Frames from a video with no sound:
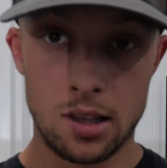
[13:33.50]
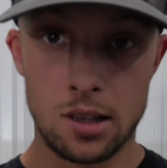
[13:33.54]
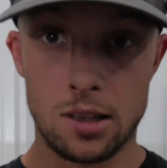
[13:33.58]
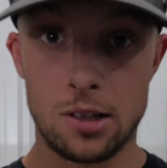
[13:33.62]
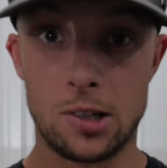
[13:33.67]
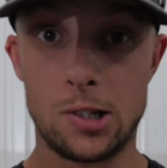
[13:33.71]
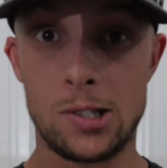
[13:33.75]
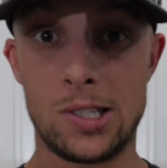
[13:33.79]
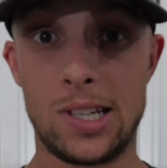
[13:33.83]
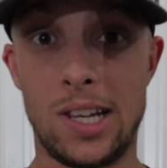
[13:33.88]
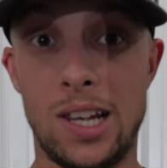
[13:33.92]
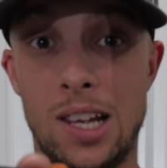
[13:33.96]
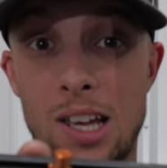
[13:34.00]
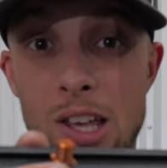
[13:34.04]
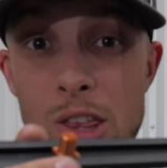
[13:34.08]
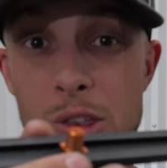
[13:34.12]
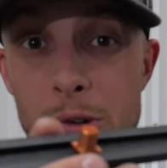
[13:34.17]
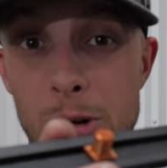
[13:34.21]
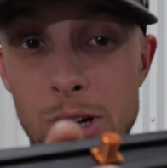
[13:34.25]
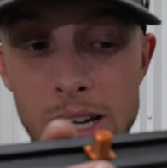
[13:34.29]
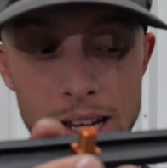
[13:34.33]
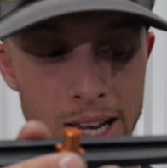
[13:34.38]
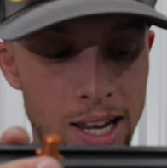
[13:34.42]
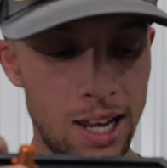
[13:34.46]
There's a
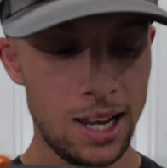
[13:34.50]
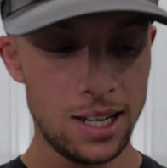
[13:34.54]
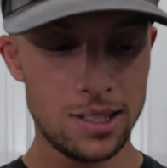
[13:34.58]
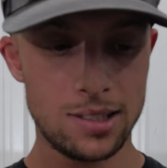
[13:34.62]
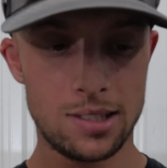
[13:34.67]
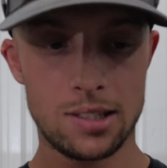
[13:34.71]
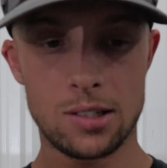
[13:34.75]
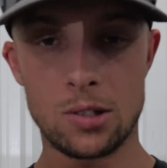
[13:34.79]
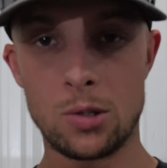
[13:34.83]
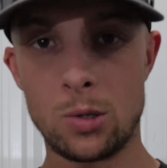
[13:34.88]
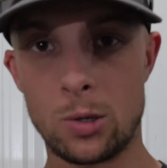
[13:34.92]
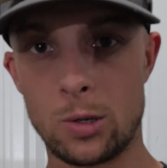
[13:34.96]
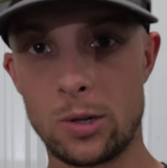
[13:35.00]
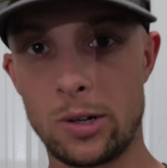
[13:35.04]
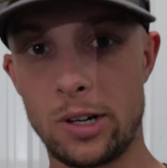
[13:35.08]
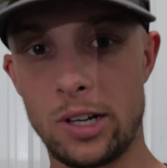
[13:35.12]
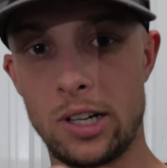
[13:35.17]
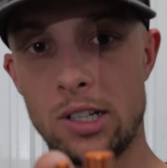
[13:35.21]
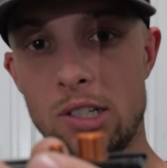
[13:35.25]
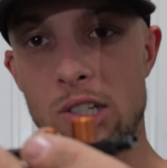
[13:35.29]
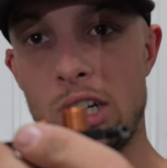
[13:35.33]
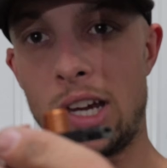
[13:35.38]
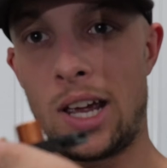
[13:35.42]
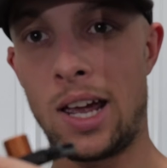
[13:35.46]
3/8, 1/4
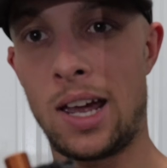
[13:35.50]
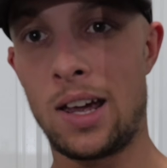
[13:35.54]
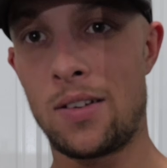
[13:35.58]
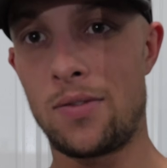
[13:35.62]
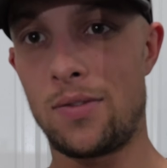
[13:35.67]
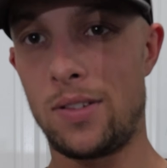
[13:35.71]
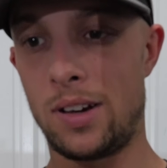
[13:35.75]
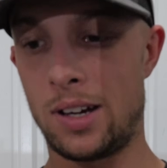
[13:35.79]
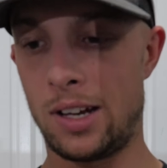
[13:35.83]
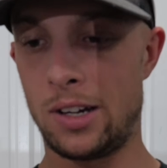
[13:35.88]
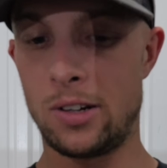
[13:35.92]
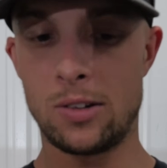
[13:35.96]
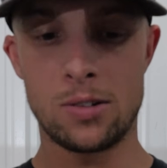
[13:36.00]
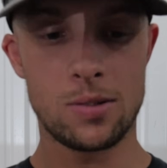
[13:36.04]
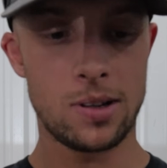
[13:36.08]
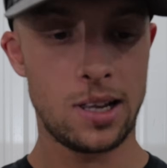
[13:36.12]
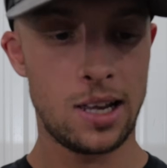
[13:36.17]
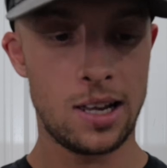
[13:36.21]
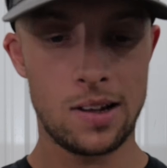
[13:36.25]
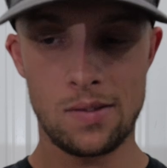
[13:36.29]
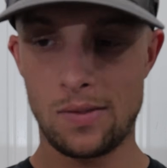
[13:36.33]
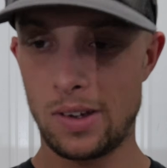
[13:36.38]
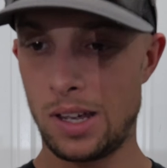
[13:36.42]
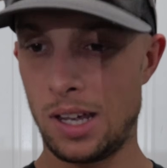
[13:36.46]
inch, half, and I don't
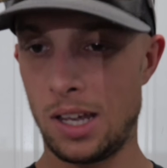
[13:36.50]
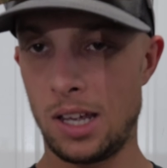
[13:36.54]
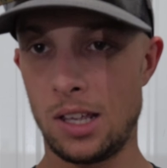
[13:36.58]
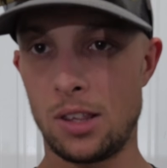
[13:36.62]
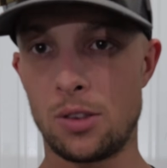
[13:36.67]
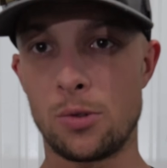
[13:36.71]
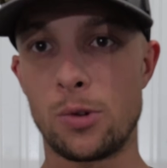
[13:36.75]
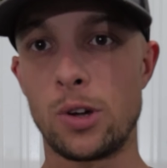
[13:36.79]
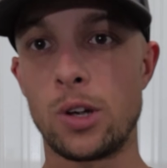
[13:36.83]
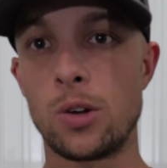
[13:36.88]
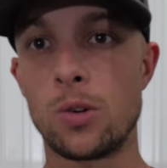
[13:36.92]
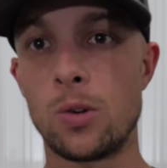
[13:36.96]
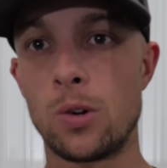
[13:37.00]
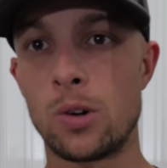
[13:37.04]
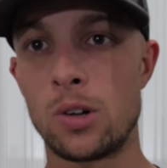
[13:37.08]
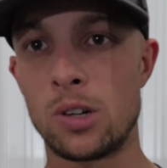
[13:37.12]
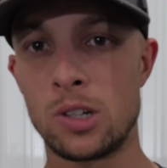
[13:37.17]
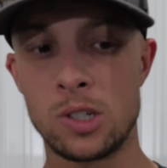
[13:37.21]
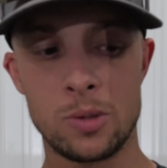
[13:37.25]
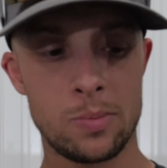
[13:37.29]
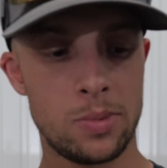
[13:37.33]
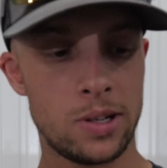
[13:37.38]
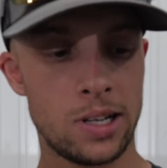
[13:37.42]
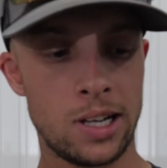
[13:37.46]
have a
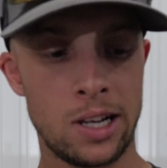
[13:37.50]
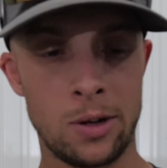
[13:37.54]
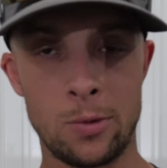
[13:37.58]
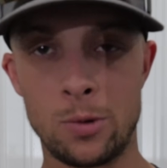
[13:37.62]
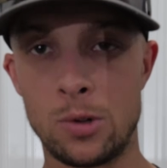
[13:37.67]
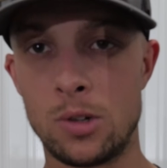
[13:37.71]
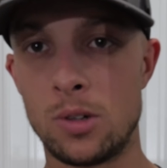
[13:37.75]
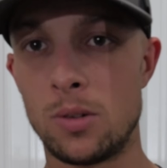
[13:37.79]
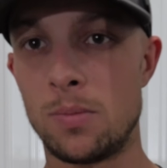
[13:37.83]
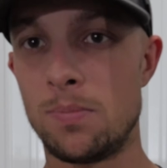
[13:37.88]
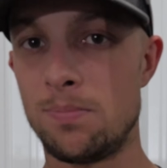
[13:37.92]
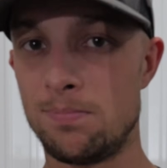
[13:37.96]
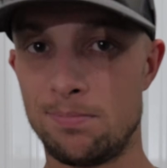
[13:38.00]
3/4, but I will